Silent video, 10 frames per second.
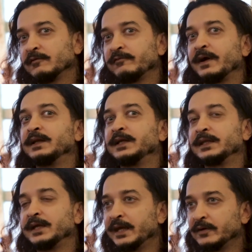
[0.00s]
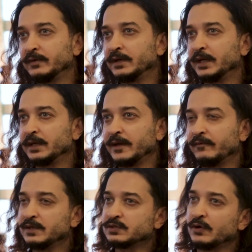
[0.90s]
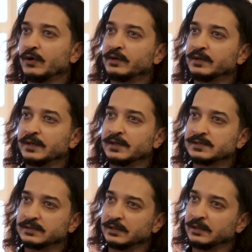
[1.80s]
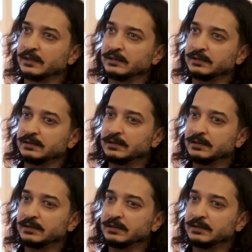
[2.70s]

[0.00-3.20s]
Finally, at the end of the day, every song is are